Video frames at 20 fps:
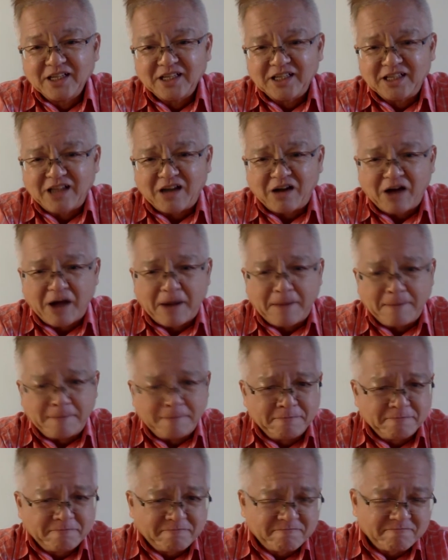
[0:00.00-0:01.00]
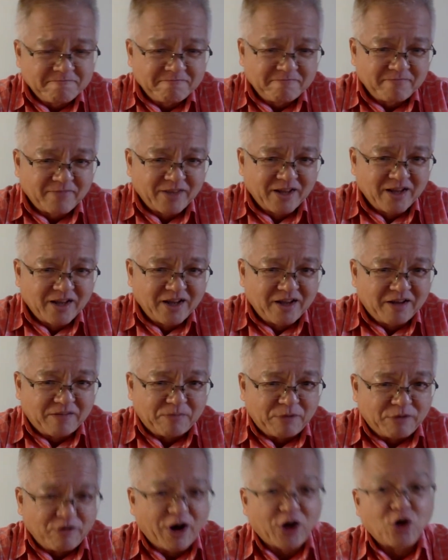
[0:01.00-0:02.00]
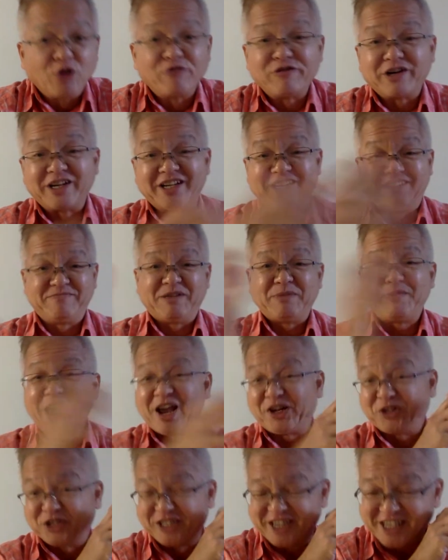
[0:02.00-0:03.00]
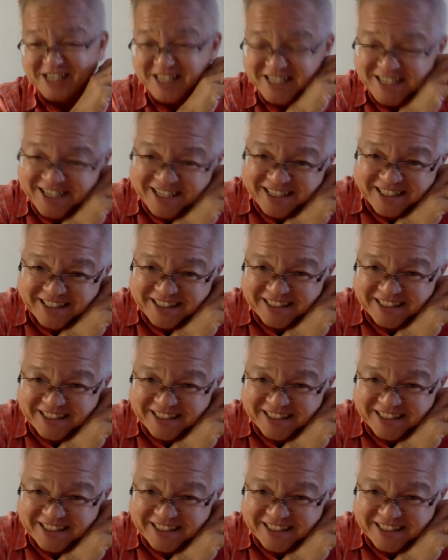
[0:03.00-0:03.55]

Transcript: Now, before I go further, maybe I should just